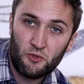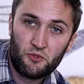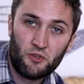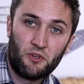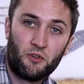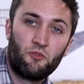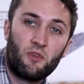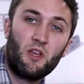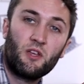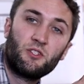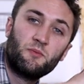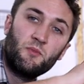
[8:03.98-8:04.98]
we're trying to create
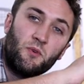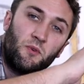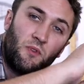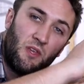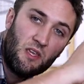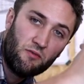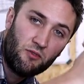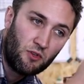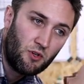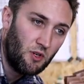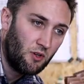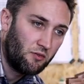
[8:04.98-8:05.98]
a smooth even
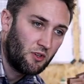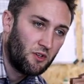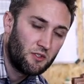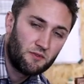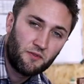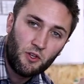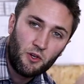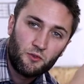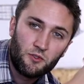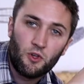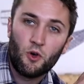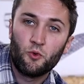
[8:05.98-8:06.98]
curve a nice flow
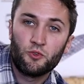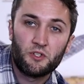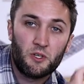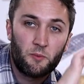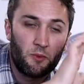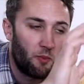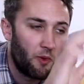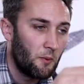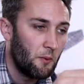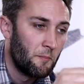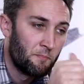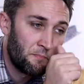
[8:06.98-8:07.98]
to the whole shape of the
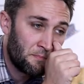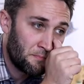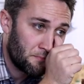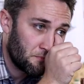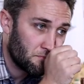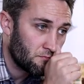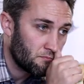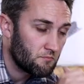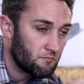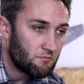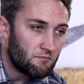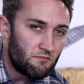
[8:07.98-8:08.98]
boat
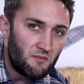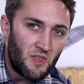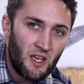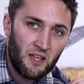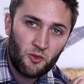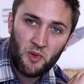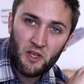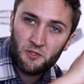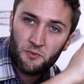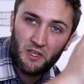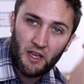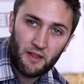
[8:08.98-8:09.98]
and the
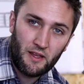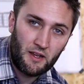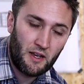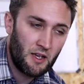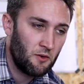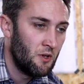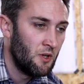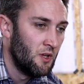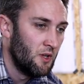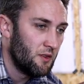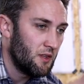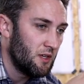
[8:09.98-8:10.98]
better we get that now
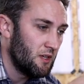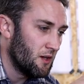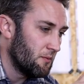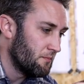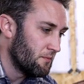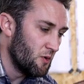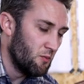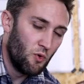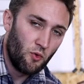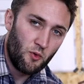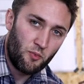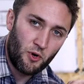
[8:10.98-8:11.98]
the um, the
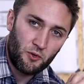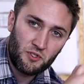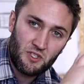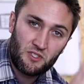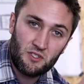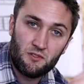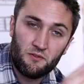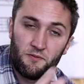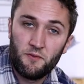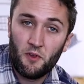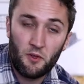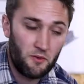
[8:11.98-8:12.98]
more the processes that
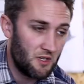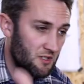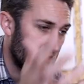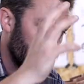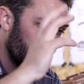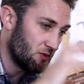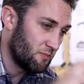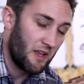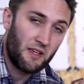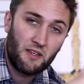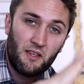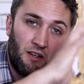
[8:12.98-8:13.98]
follow this such as
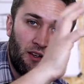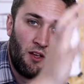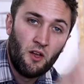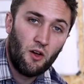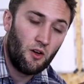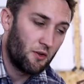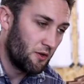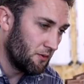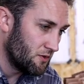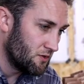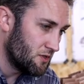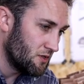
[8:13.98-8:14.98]
planking are
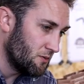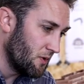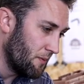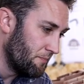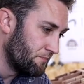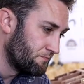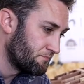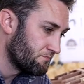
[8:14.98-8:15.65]
going to um,